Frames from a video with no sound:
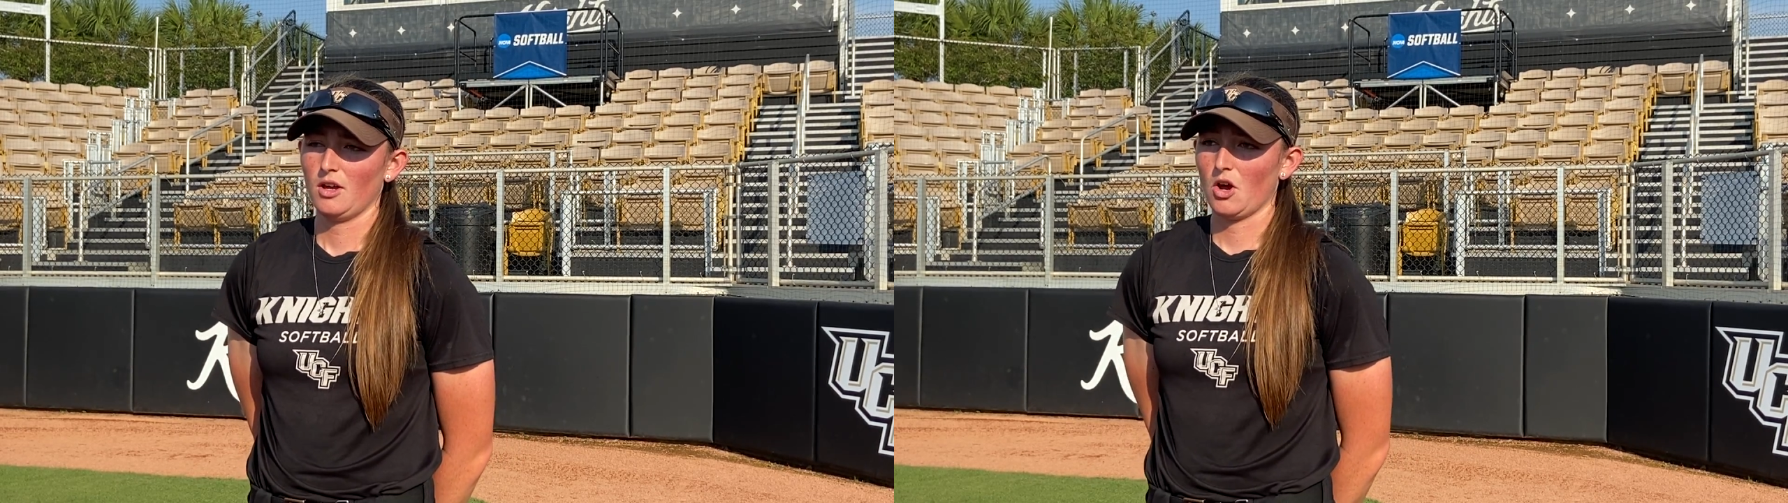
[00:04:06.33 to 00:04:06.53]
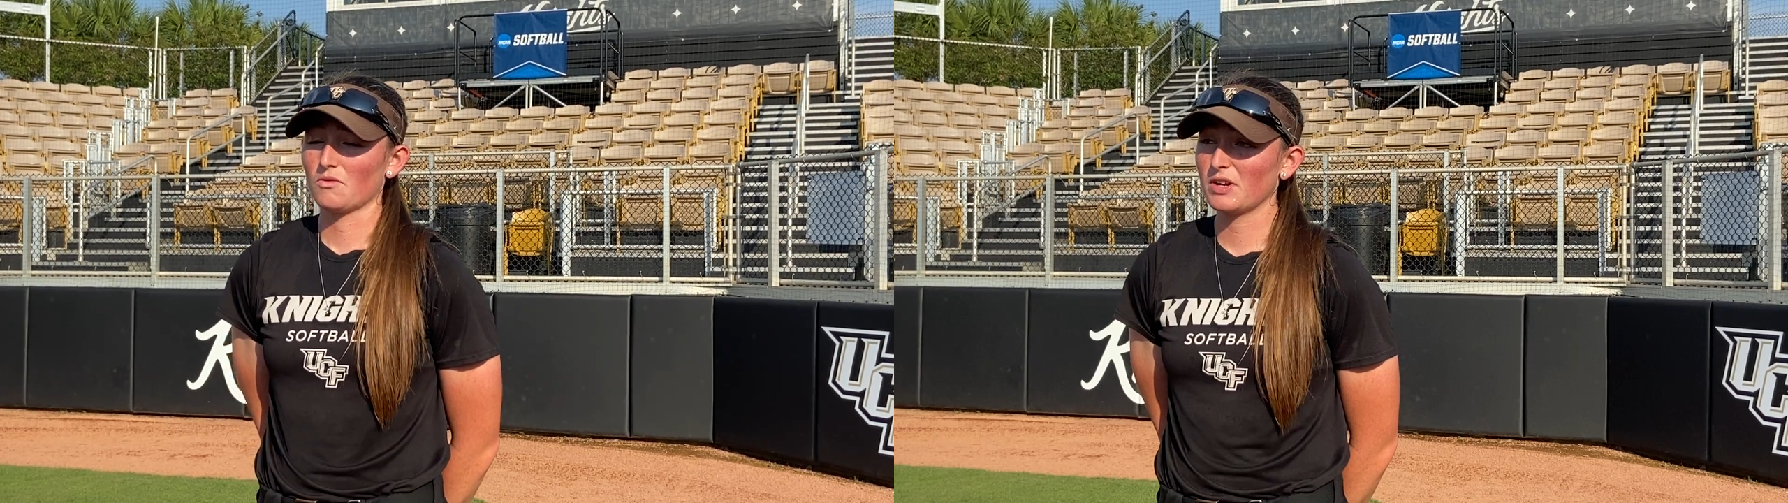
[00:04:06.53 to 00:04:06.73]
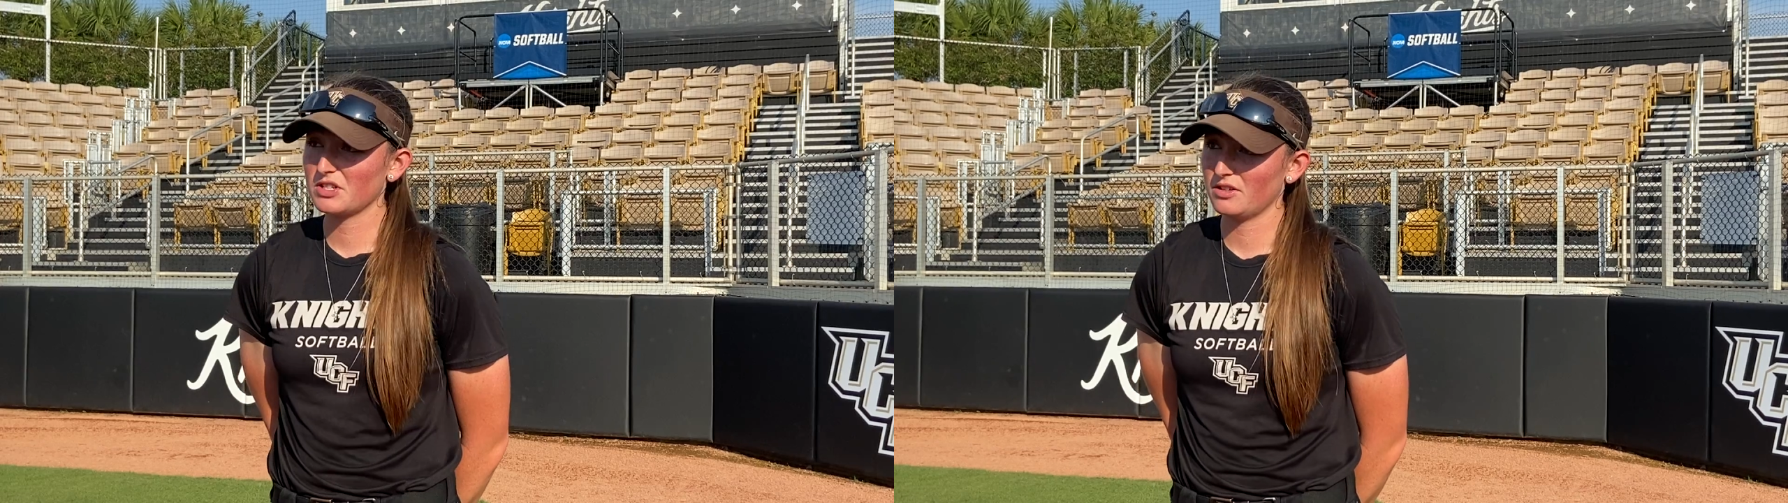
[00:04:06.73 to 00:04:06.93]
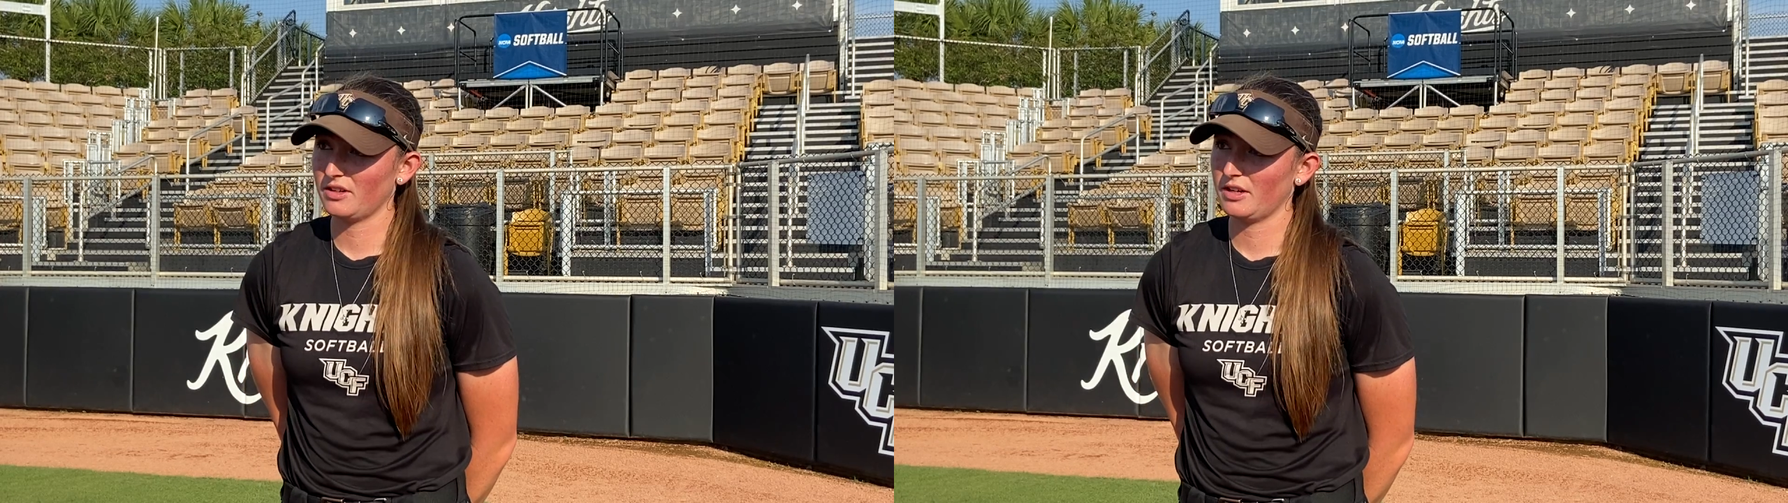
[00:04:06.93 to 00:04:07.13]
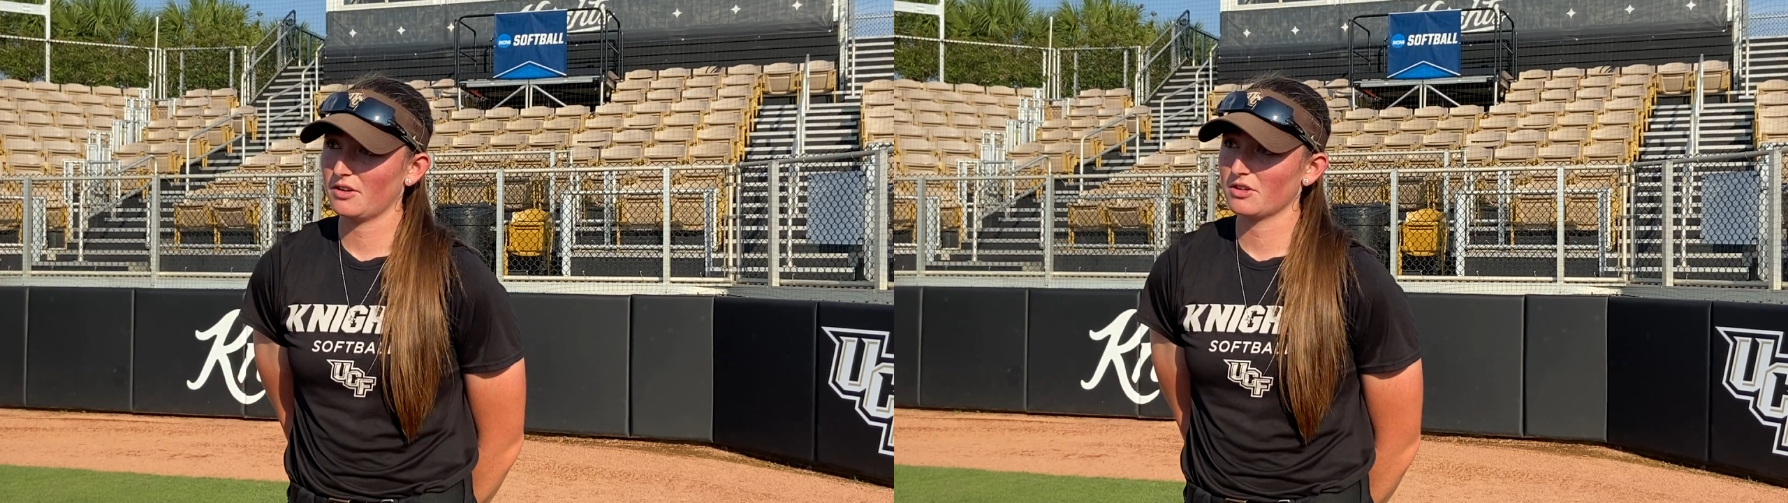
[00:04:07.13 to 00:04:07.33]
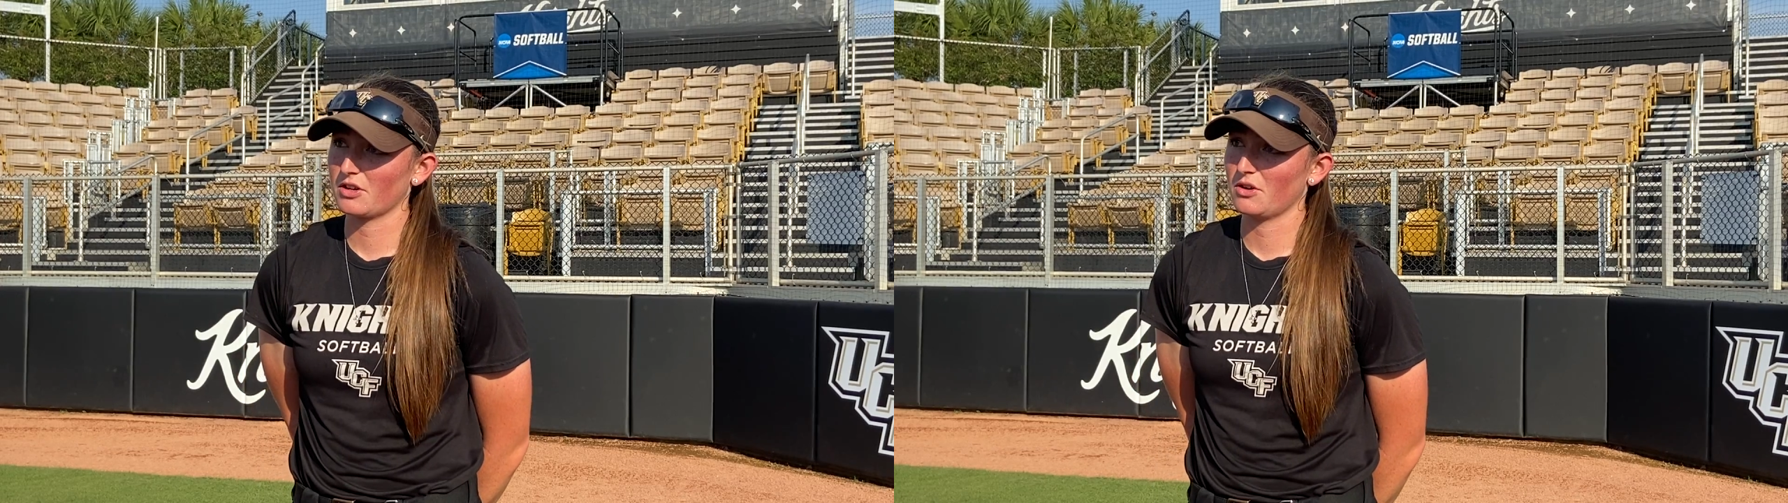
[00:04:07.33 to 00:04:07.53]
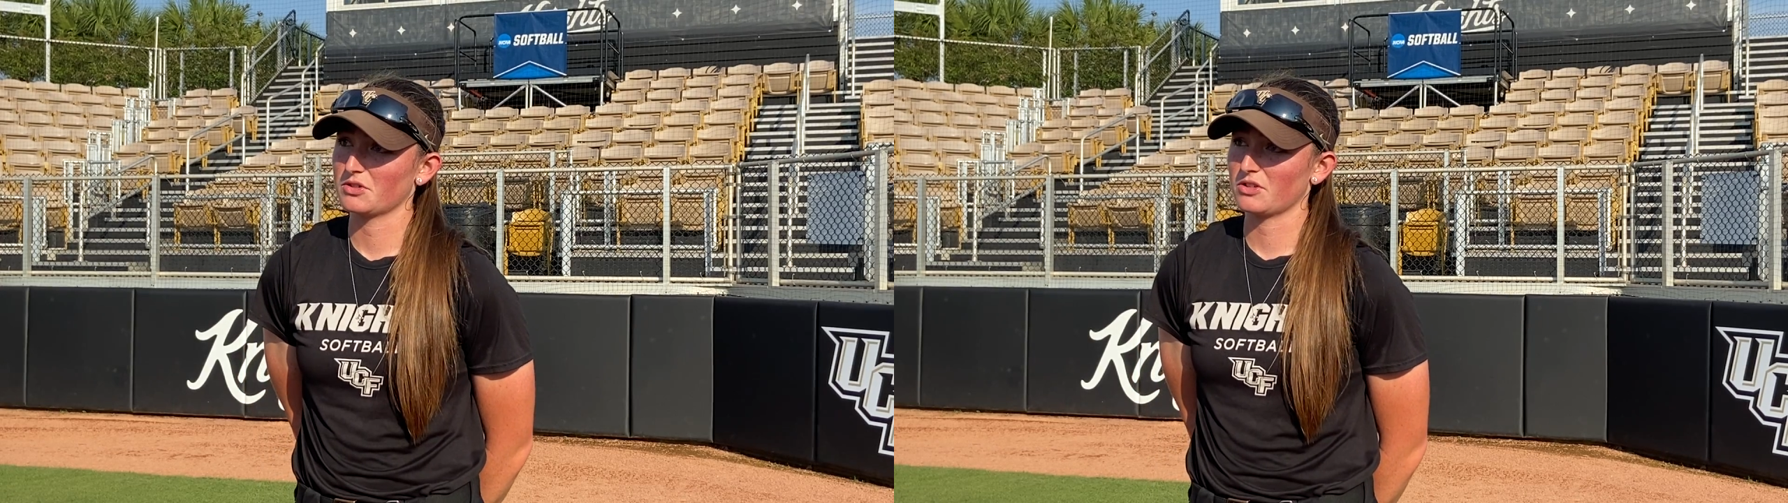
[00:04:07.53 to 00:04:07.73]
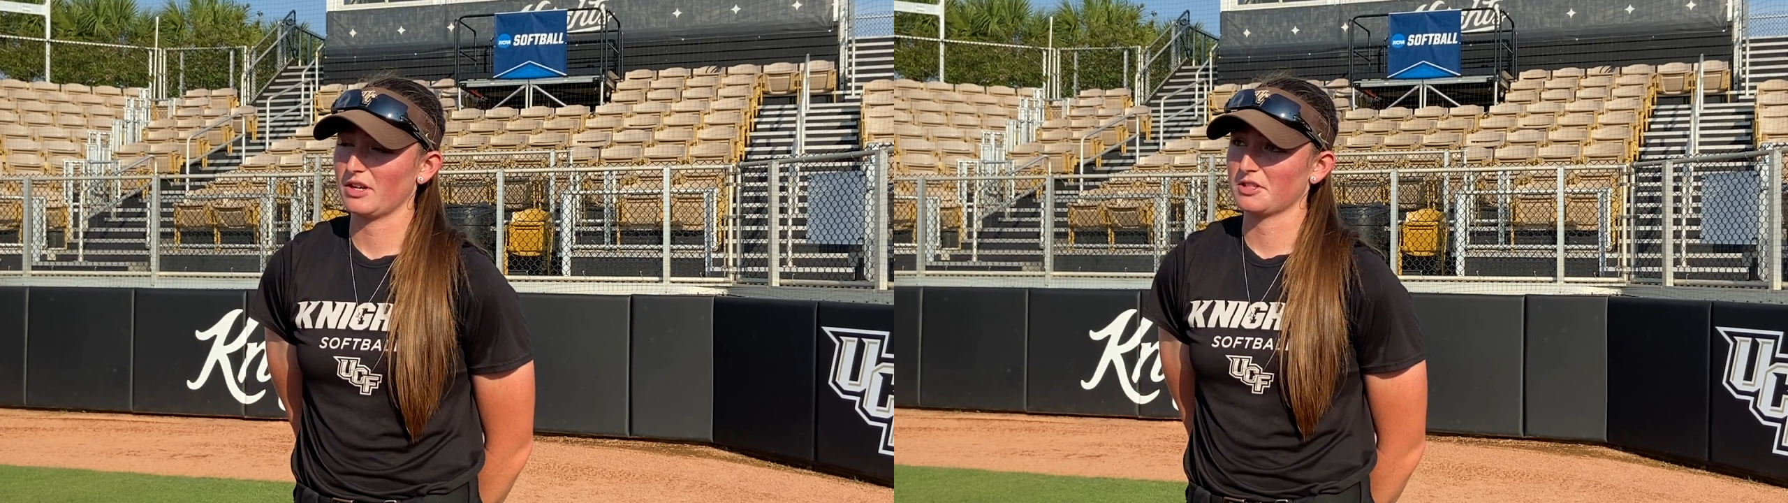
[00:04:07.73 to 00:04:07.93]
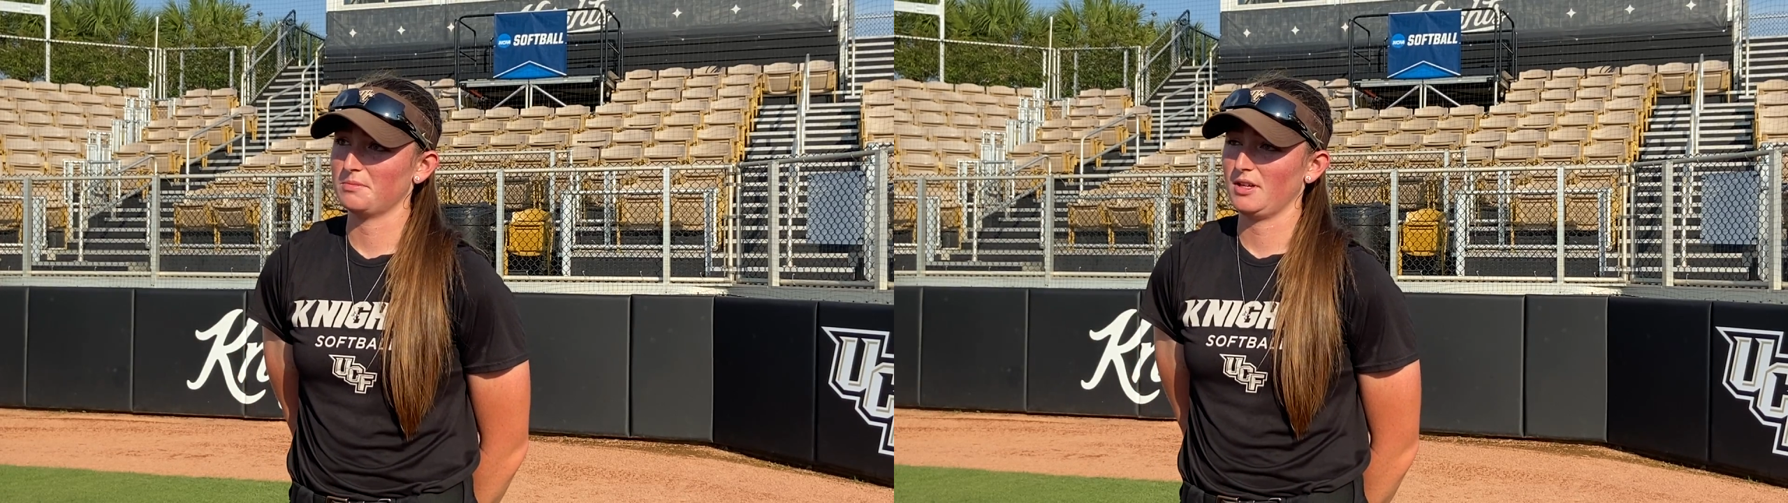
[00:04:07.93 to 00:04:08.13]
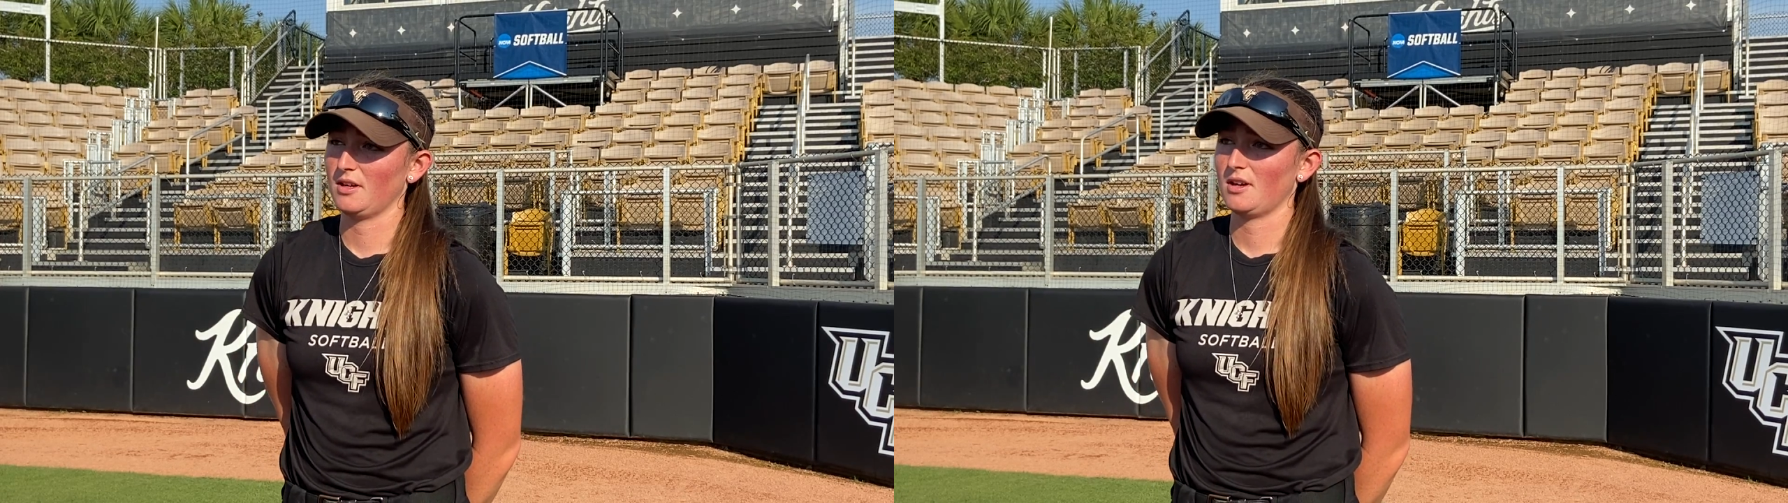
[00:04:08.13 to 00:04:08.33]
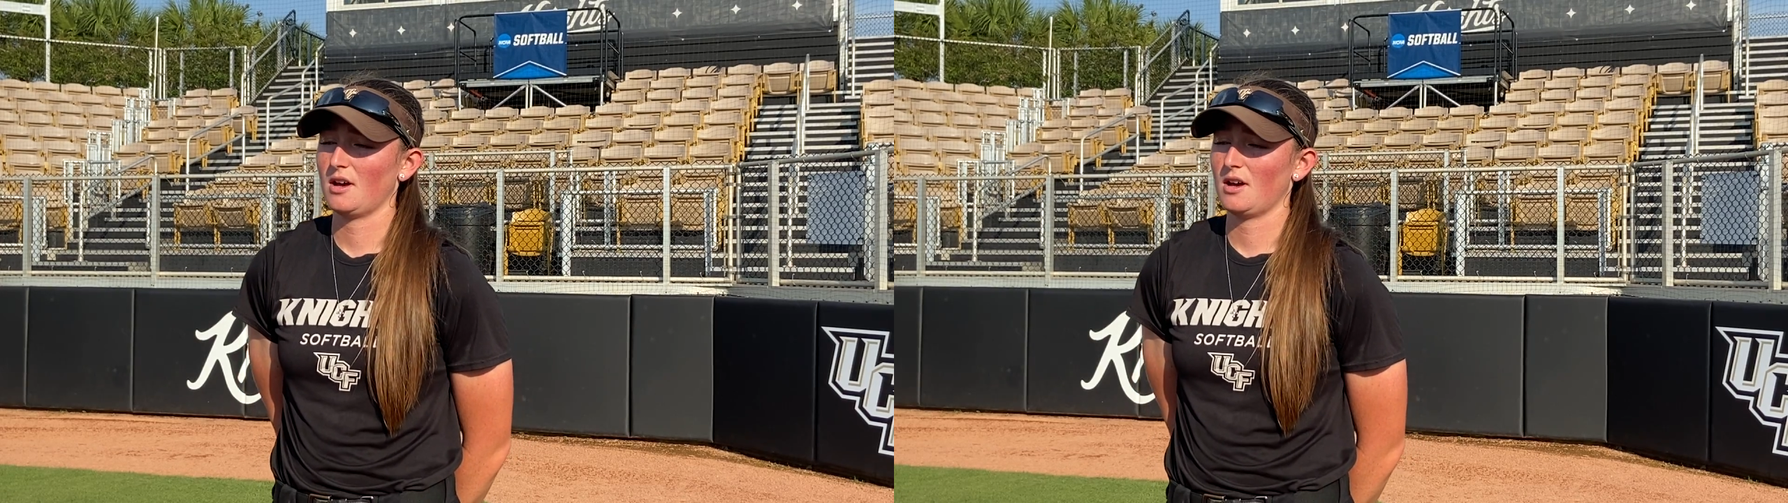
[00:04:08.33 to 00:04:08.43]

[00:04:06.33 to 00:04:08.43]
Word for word: originally under Coach Gillispie.